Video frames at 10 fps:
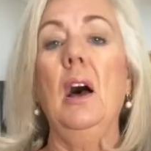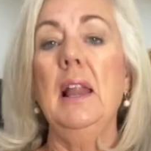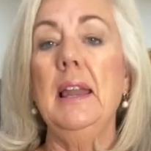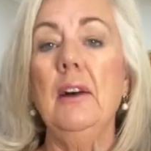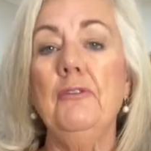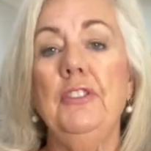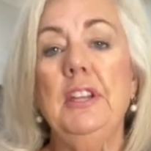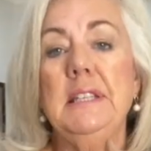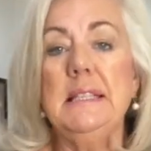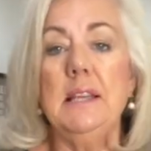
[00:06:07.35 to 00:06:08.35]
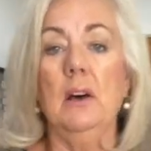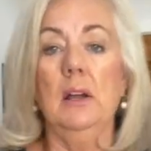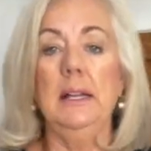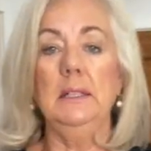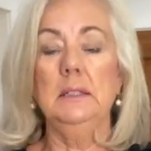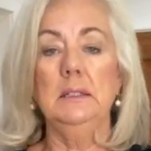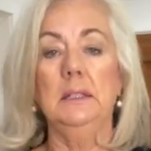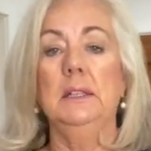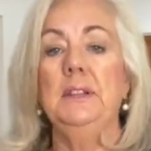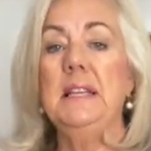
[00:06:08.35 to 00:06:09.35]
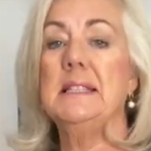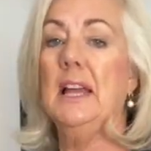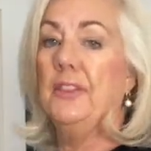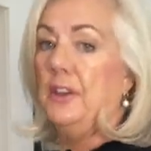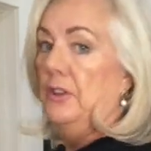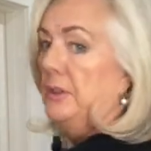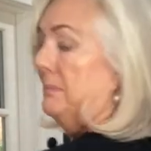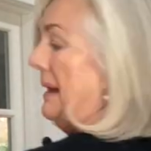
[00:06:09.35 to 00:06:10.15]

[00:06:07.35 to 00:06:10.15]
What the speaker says: I love the design. There's nothing on the